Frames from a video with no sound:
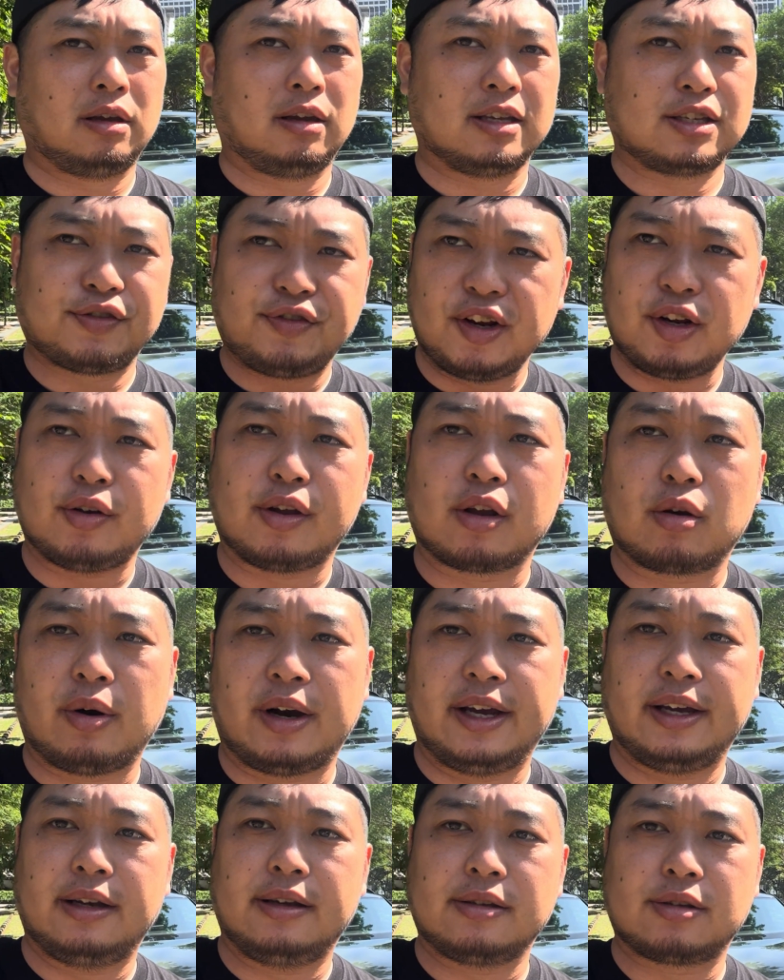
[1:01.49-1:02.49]
It's free to
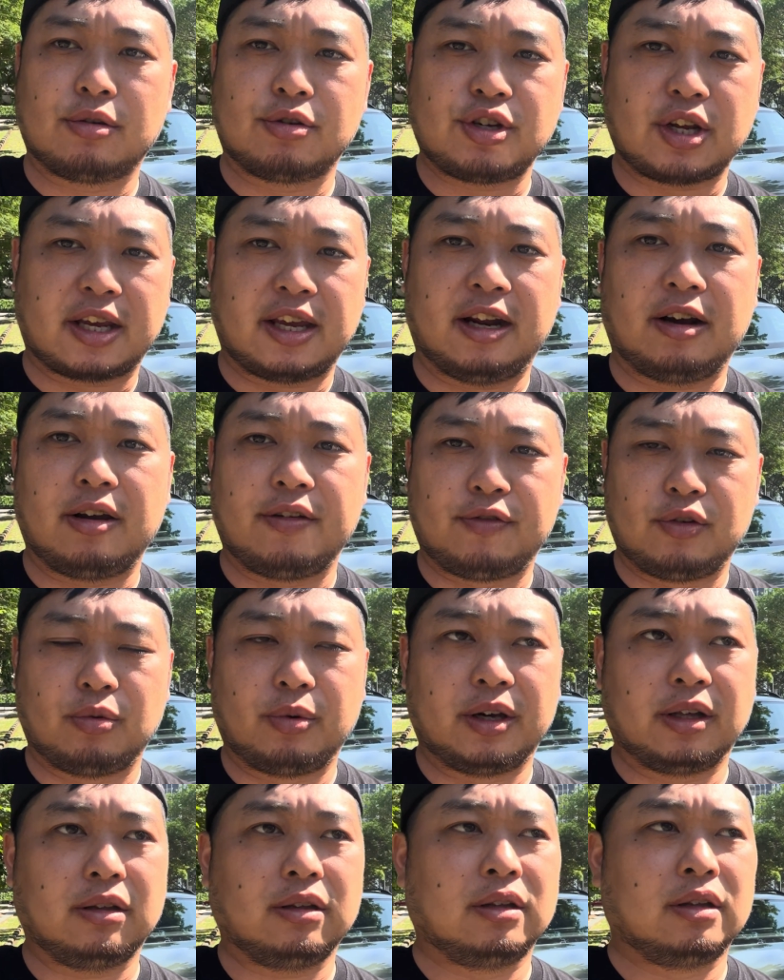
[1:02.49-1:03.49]
inquire, so check it out if you
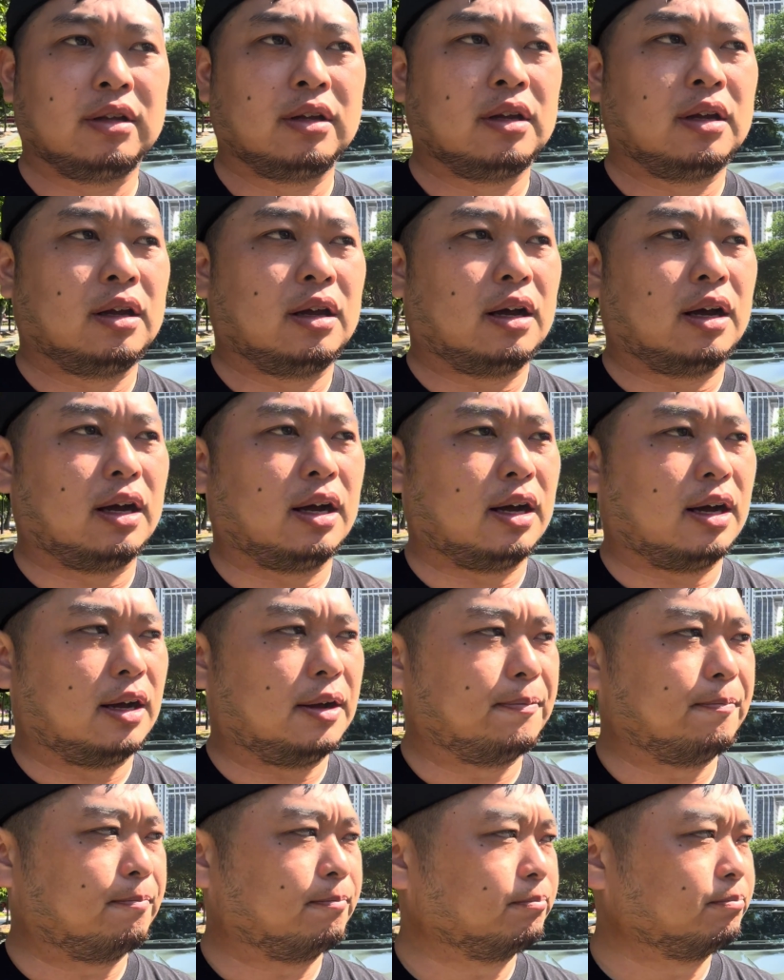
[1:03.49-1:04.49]
will.
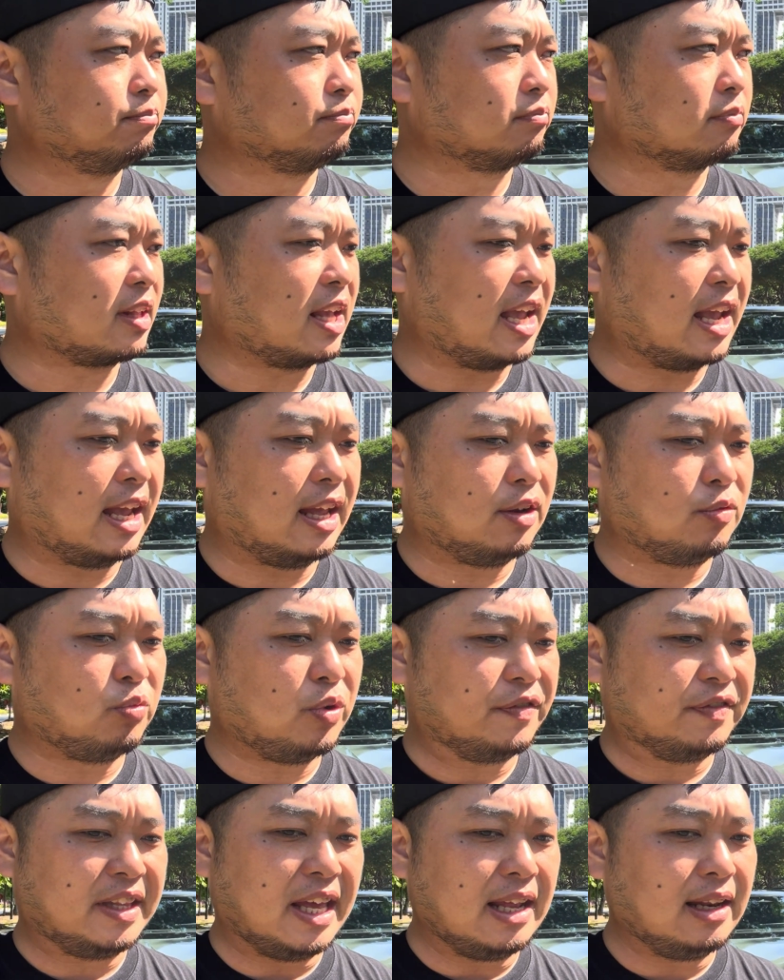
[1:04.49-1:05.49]
And
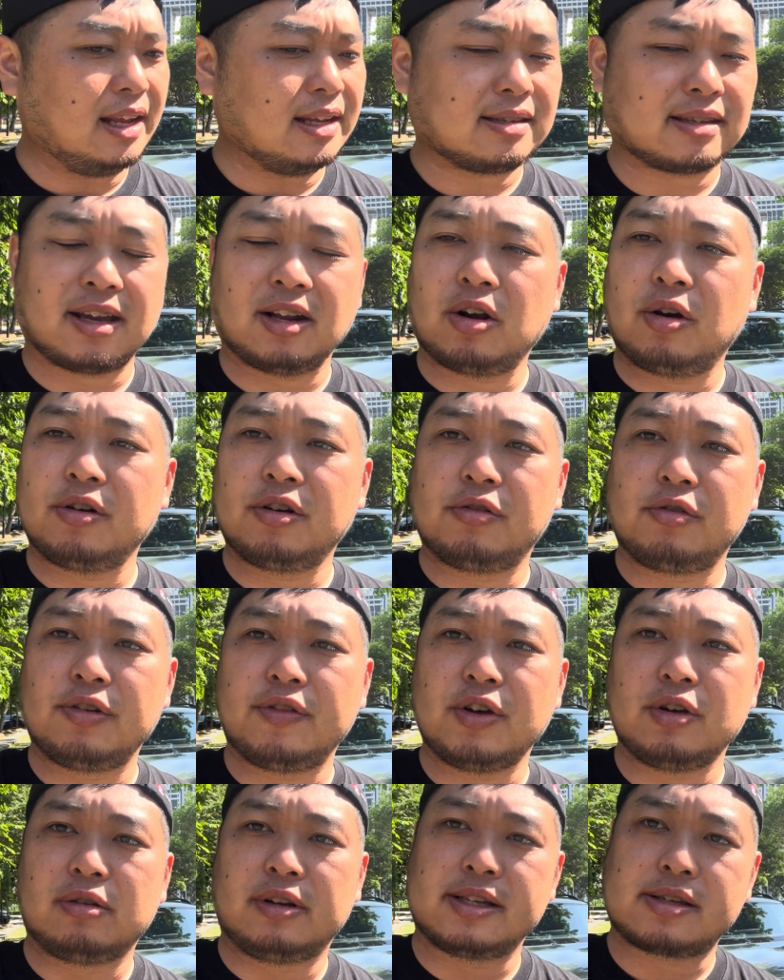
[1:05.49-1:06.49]
with that, let's get on the
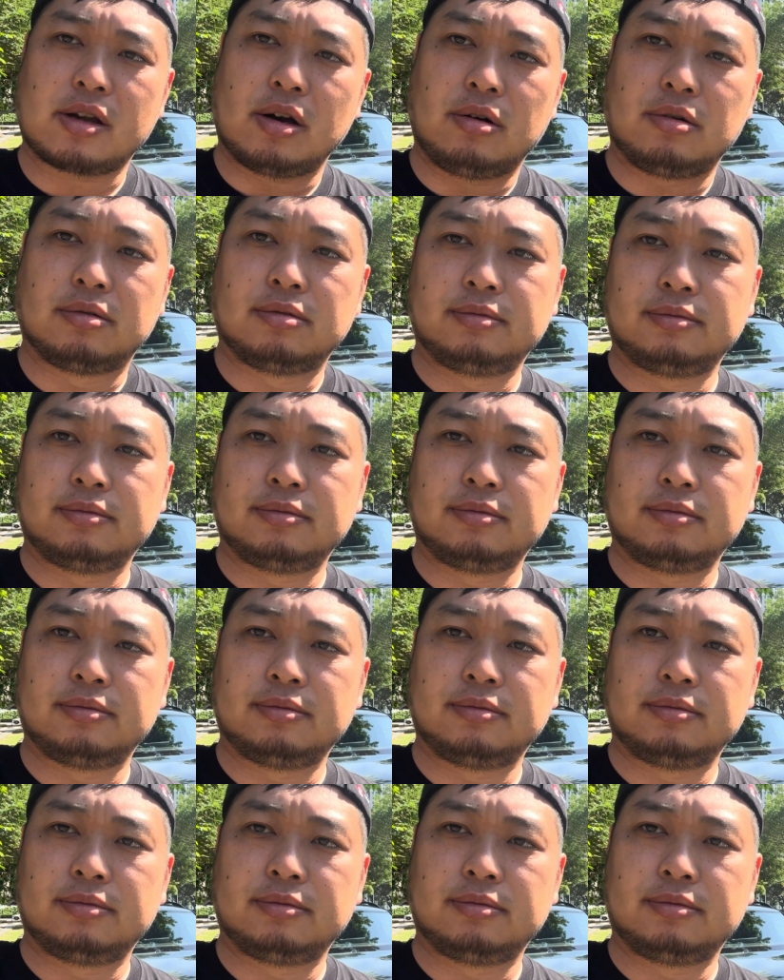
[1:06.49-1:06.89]
review. Let's go.